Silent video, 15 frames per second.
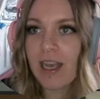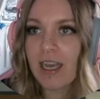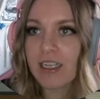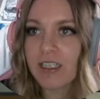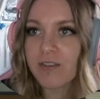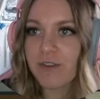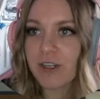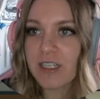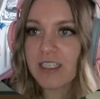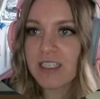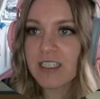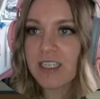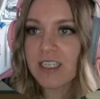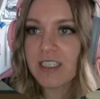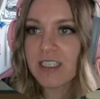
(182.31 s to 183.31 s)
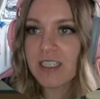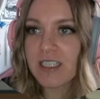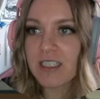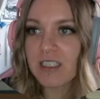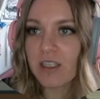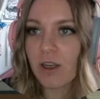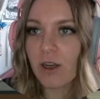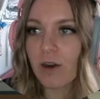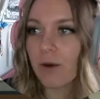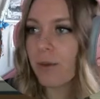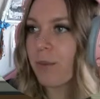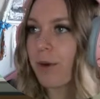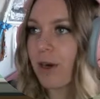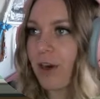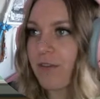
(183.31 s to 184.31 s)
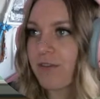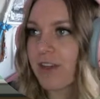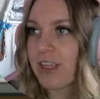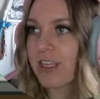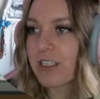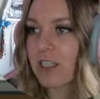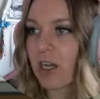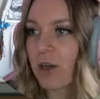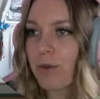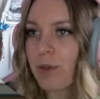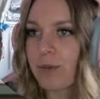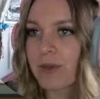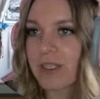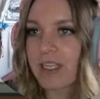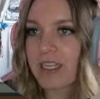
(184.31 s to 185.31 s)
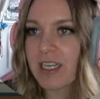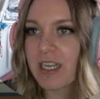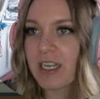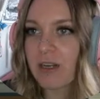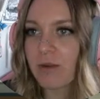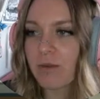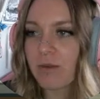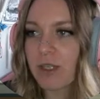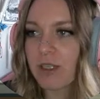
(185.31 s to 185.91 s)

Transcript: As for assistants, oh, perfect. All we really need,